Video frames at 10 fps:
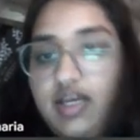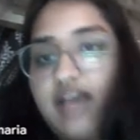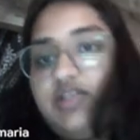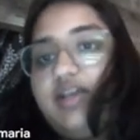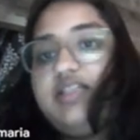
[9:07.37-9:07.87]

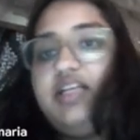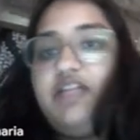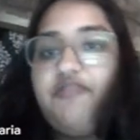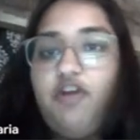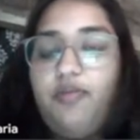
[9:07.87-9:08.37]
As you can see,
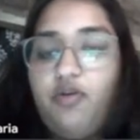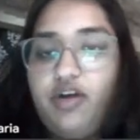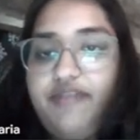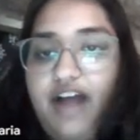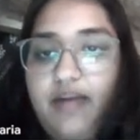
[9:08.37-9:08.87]
the view
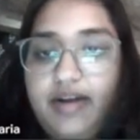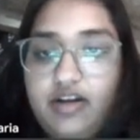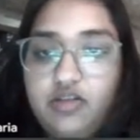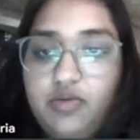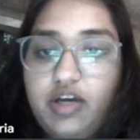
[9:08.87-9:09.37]
uploaded file
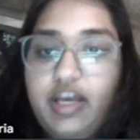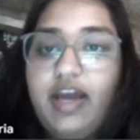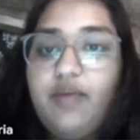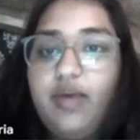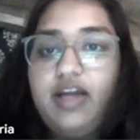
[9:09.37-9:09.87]
button is
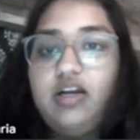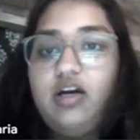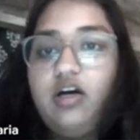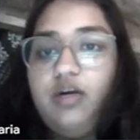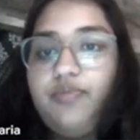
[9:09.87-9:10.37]
working, and we can
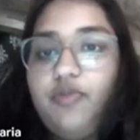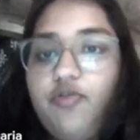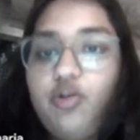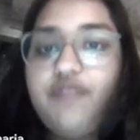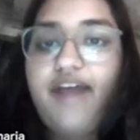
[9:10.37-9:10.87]
view the